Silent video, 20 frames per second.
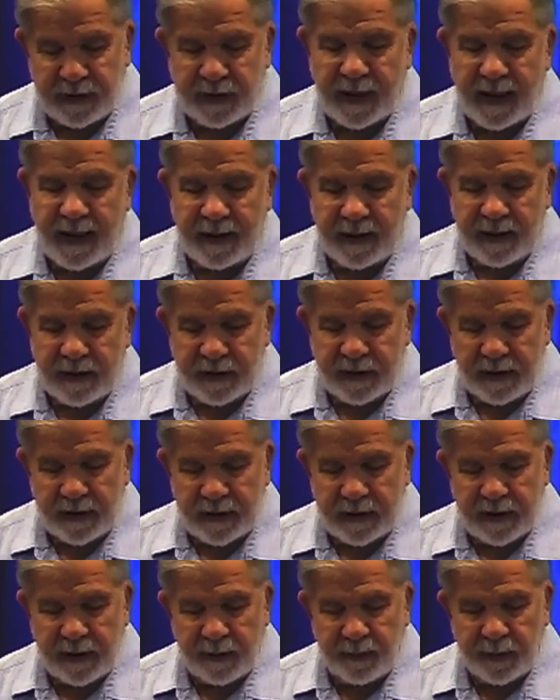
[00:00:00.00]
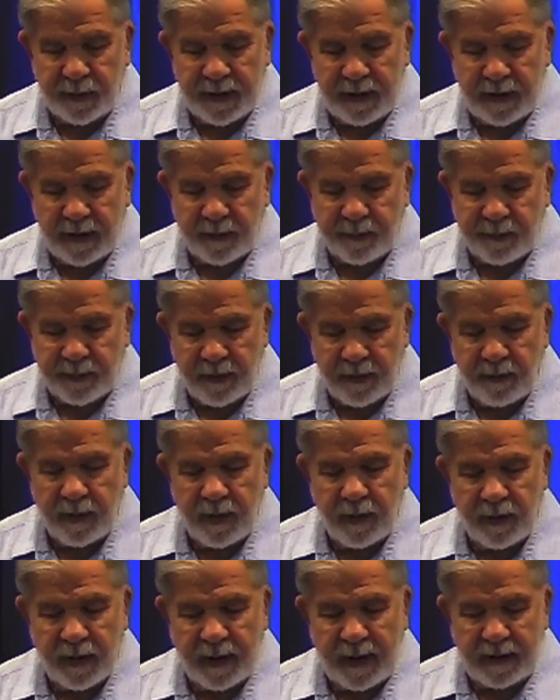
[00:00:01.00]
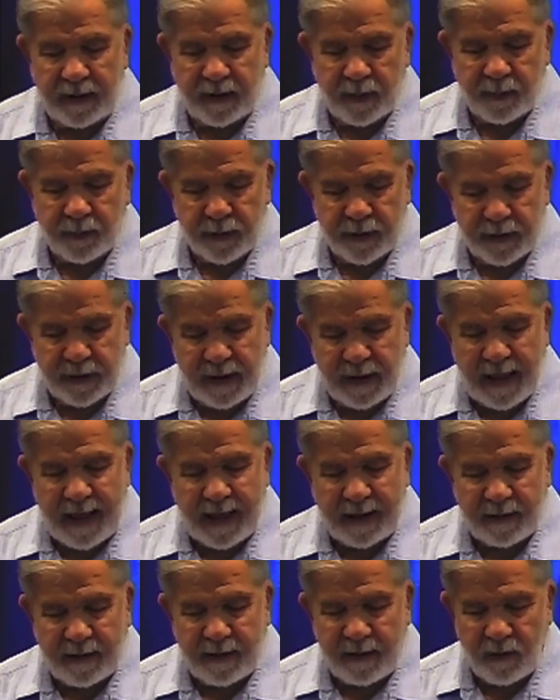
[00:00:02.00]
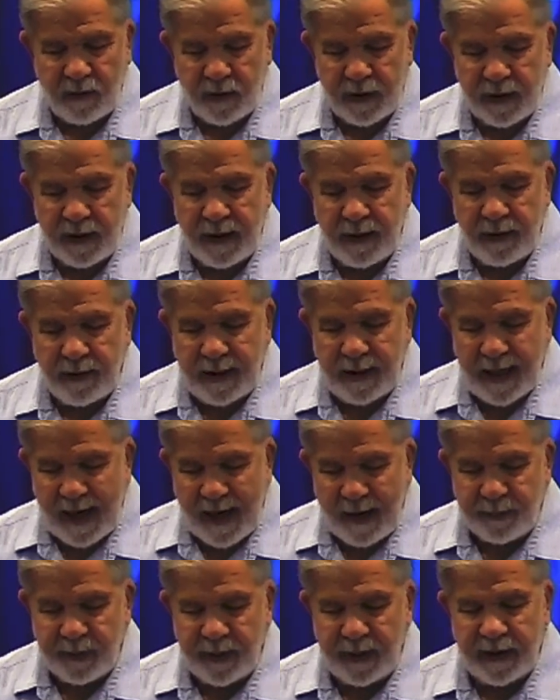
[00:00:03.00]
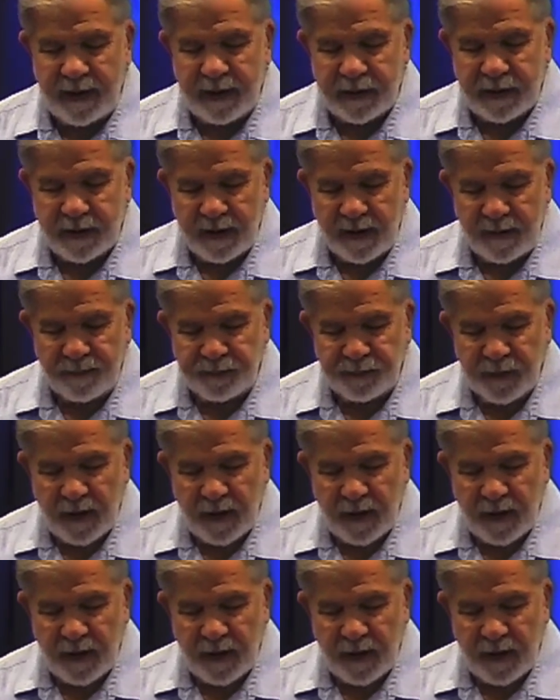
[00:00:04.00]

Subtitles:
The state exists simply to promote and to protect the ordinary happiness